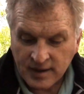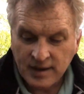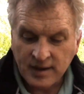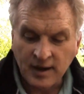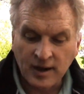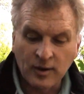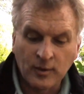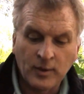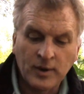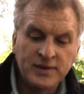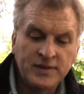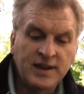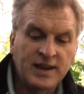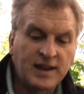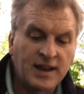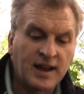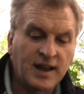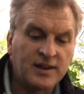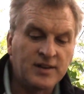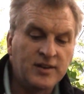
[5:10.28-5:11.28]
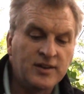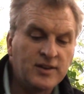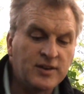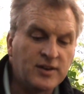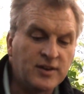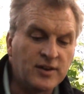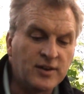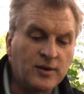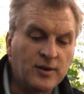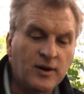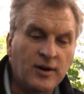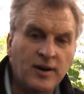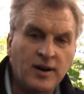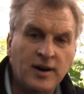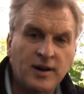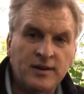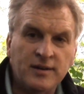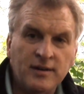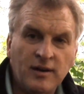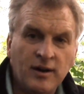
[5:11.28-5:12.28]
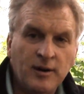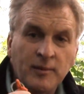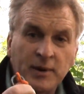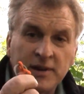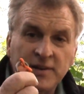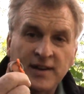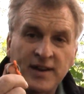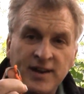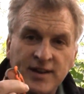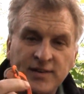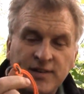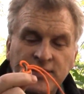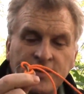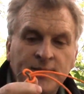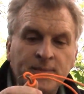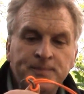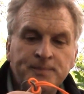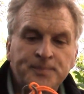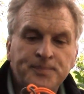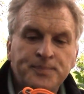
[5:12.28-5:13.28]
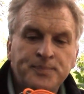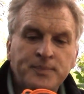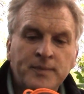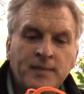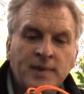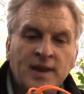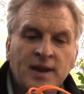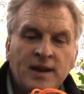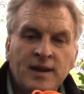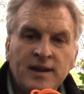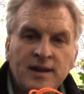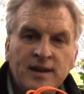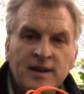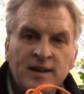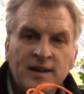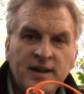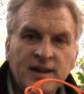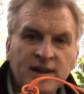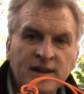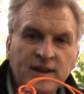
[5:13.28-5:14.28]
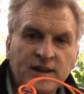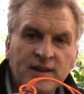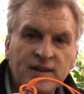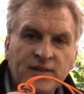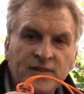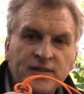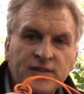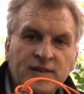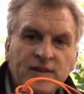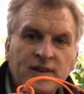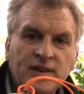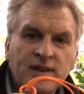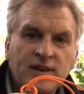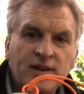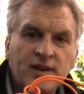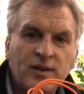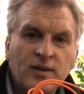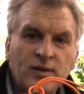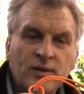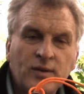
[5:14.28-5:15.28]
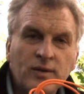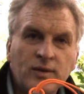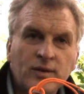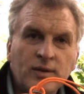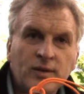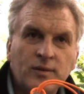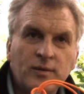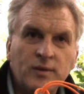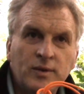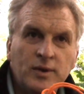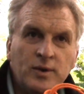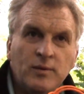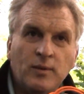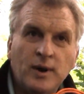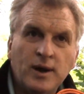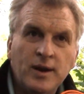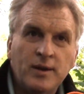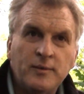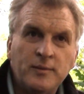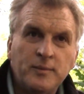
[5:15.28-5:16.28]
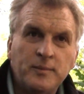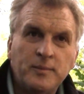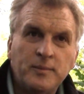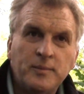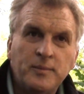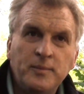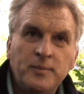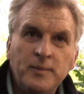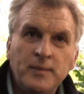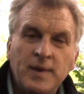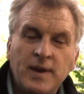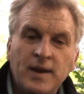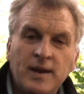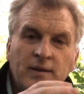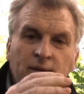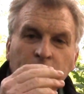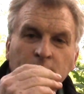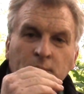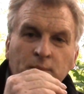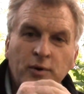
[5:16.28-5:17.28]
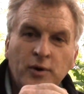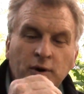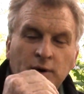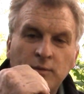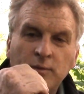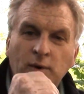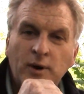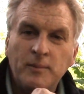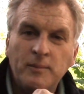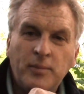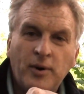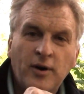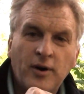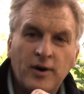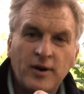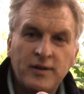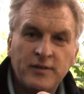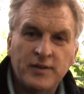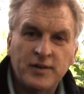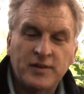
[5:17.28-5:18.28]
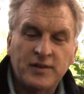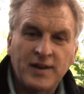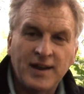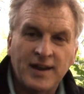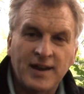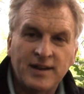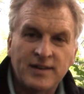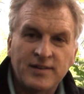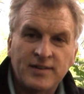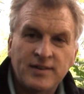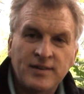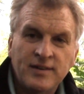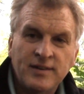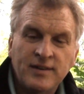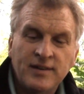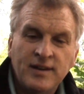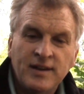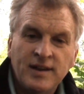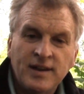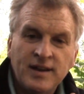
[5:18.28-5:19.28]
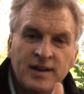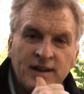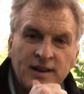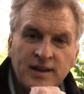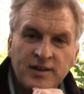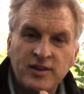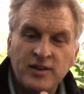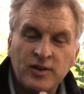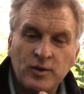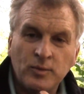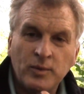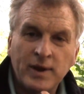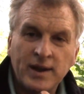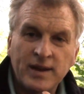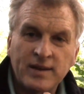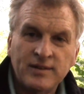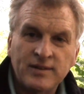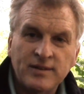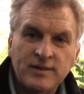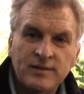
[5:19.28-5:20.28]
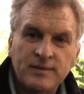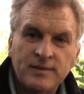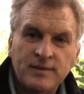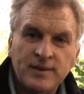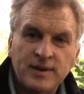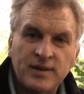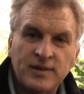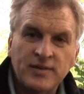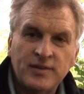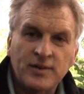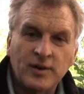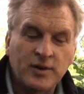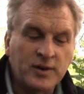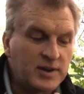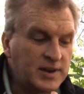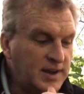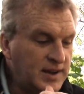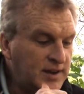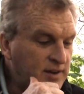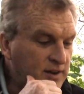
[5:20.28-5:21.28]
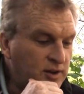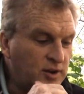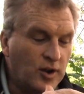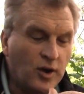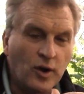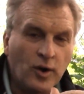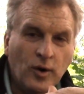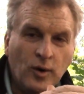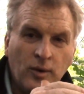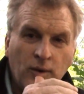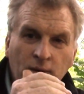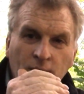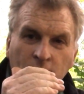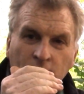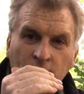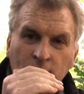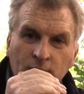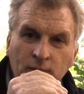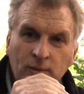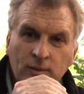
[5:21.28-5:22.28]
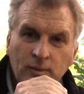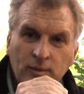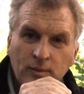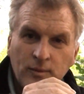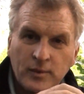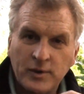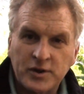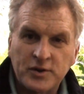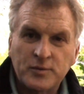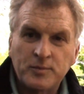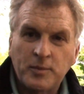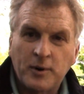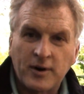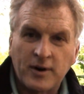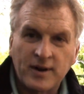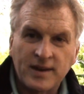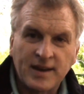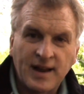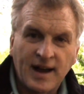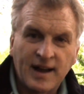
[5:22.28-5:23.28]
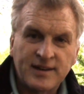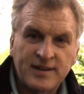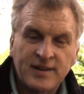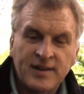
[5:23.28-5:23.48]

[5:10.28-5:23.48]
now one thing that I do on all my tents is you want to put one part of your tent into the wind, and so you need to know which part of that